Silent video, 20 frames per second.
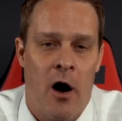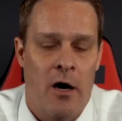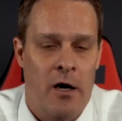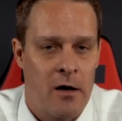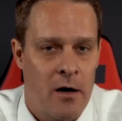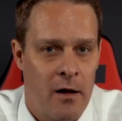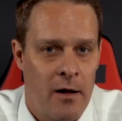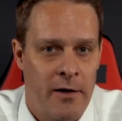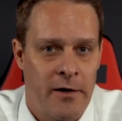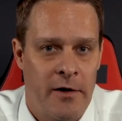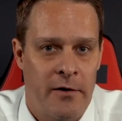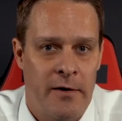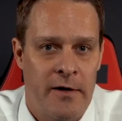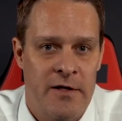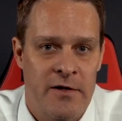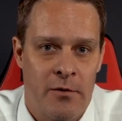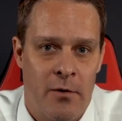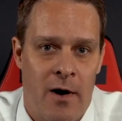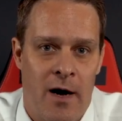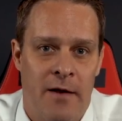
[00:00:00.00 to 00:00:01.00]
our Call of
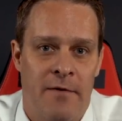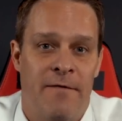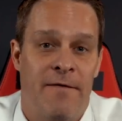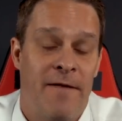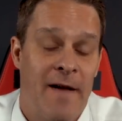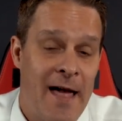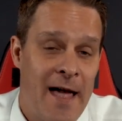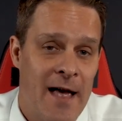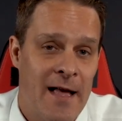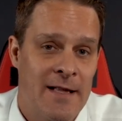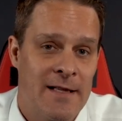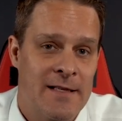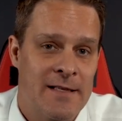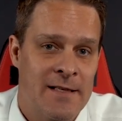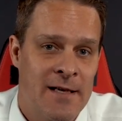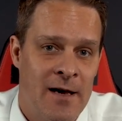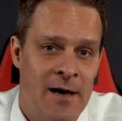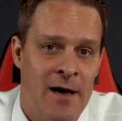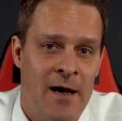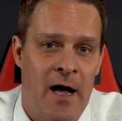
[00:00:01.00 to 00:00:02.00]
Duty squad
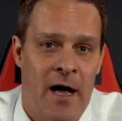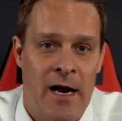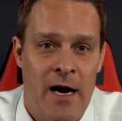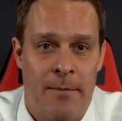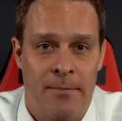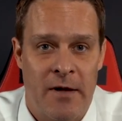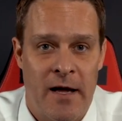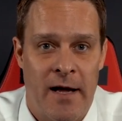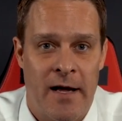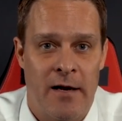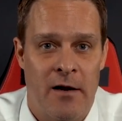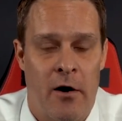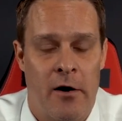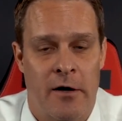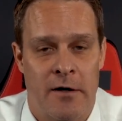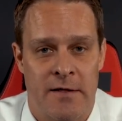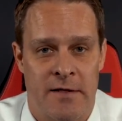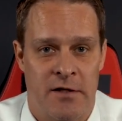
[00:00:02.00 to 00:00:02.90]
fans, an update on our